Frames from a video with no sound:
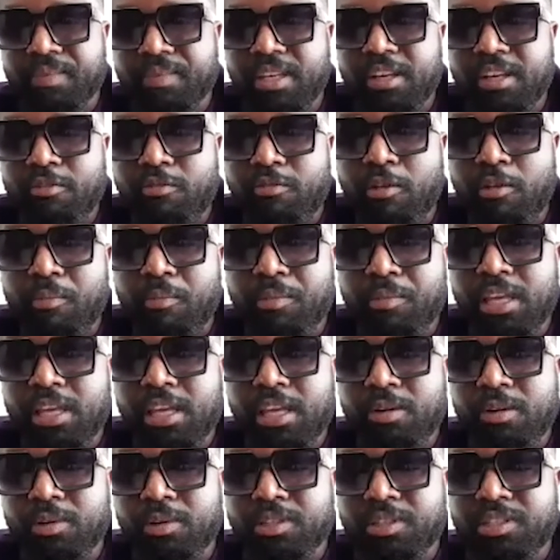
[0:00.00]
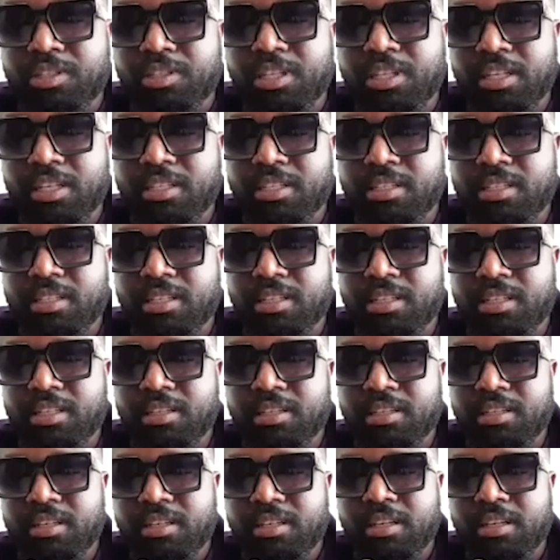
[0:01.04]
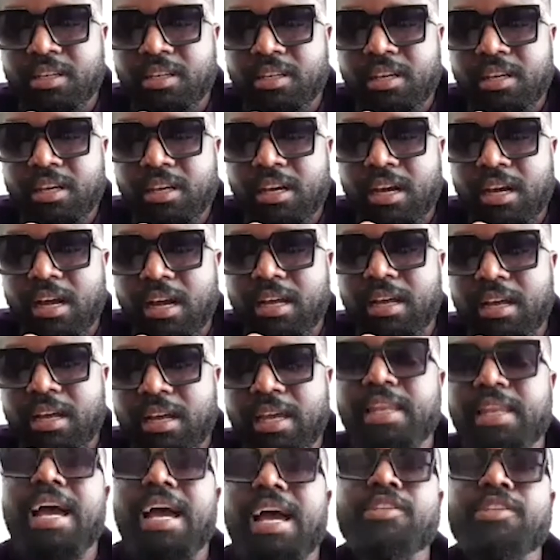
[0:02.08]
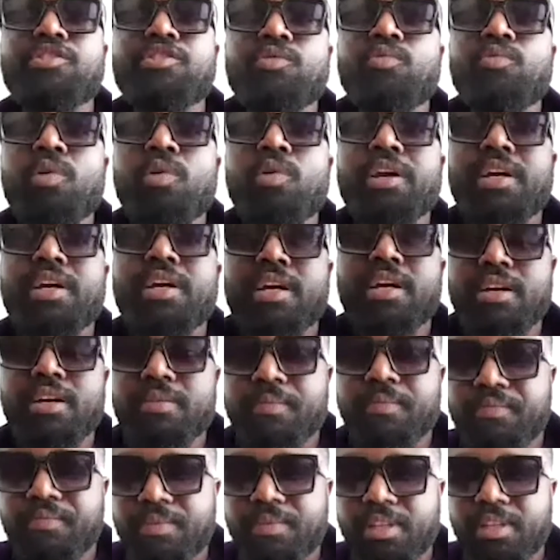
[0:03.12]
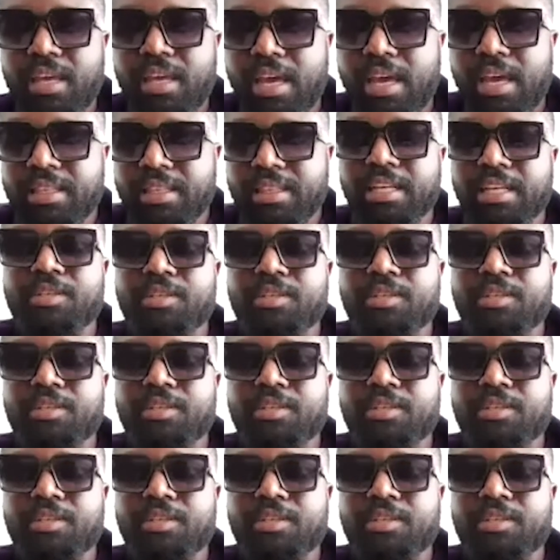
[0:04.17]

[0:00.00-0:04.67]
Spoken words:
for me it was just it has to work, and that's